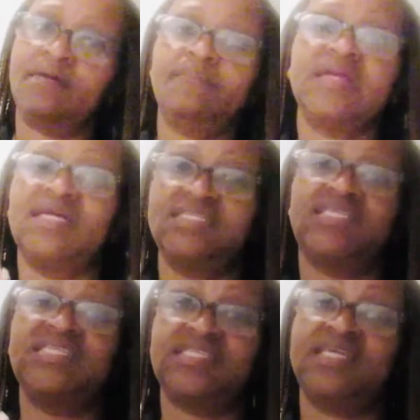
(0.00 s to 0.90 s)
because
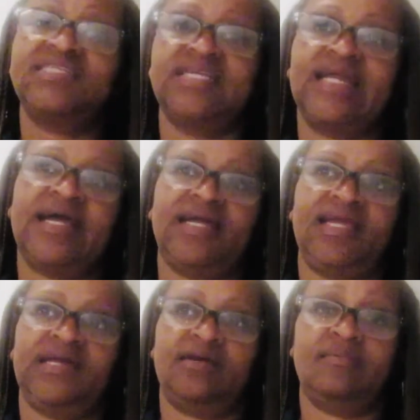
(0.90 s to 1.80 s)
he says that I
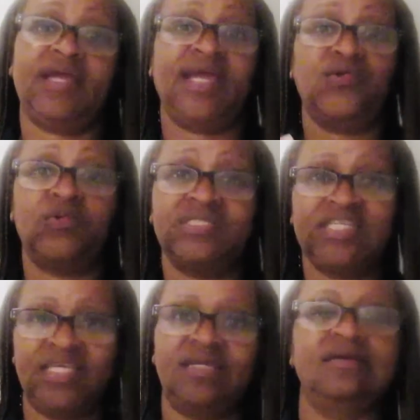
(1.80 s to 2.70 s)
am. And who is
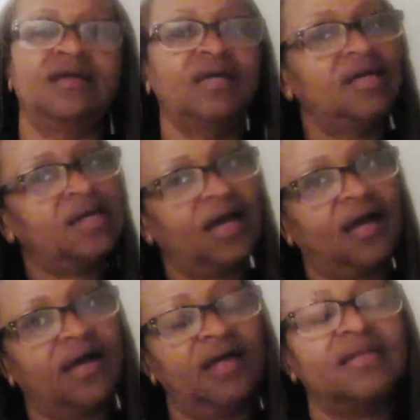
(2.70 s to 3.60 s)
he?
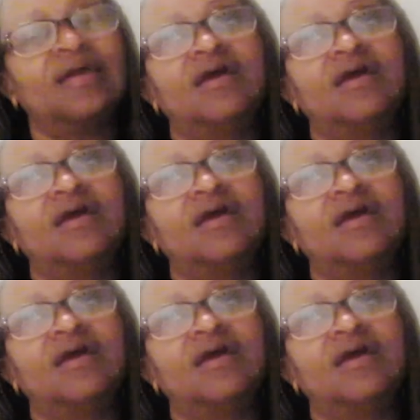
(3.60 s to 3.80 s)
God.